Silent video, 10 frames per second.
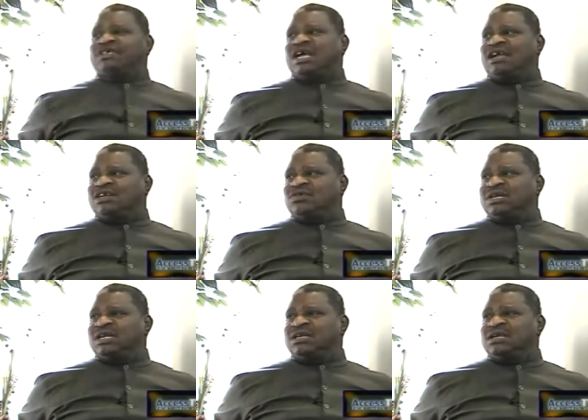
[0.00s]
us aren't
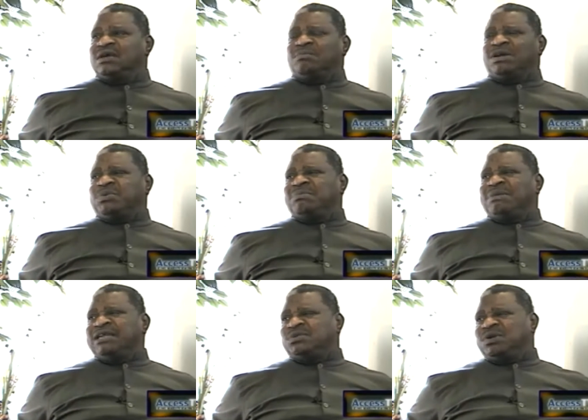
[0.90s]
doing it, but we
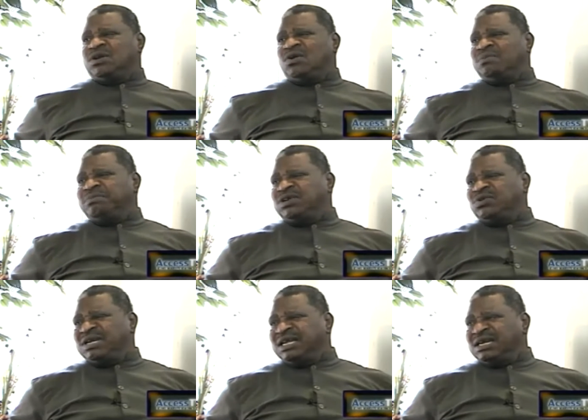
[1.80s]
might as well all be
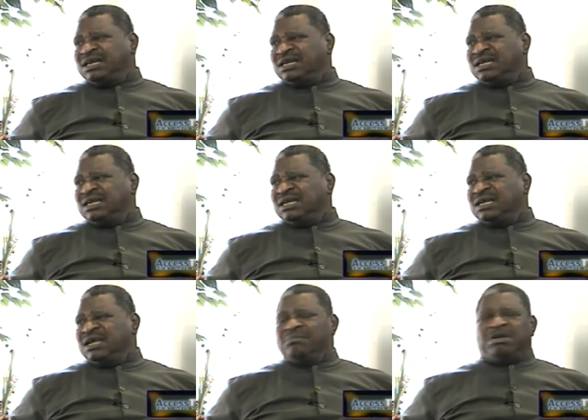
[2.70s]
doing it. Mm-hmm.
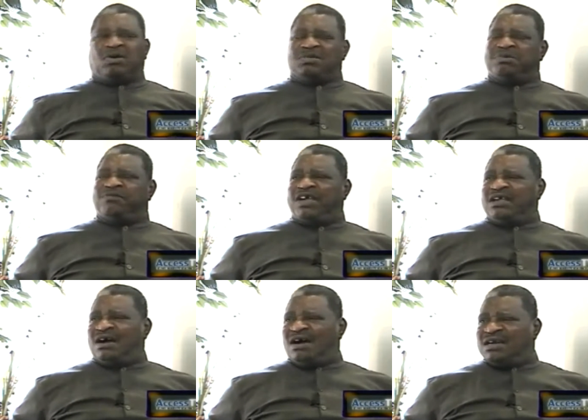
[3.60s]
Because, be
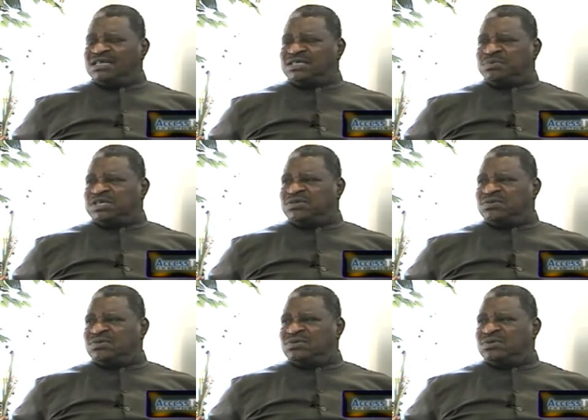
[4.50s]
very honest with
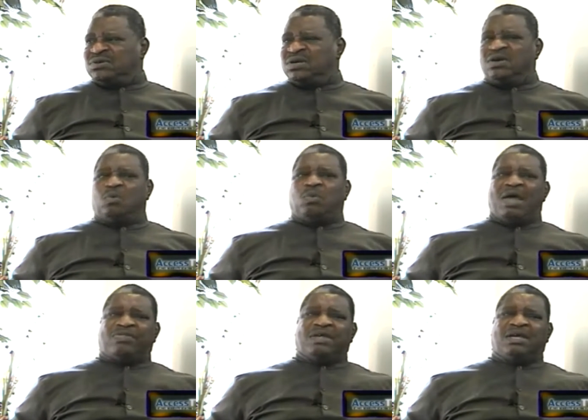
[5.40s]
you,
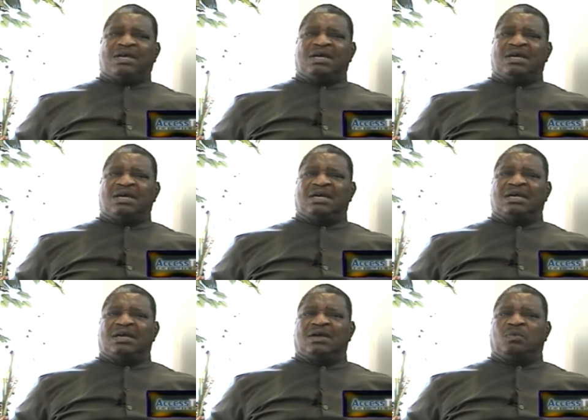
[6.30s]
whether
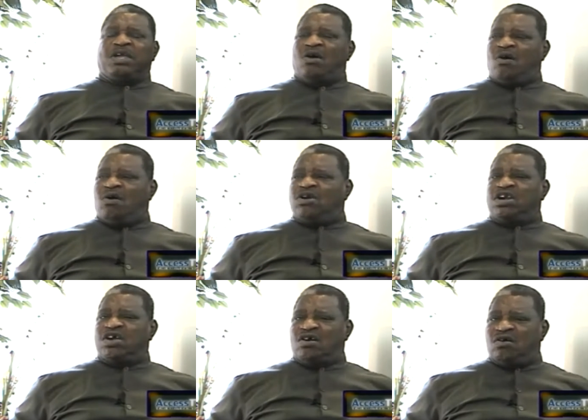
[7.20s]
we all
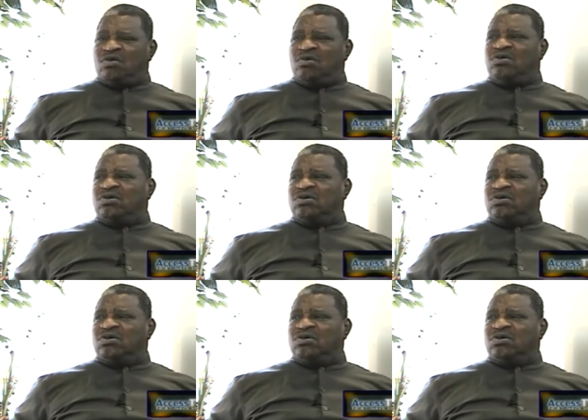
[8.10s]
know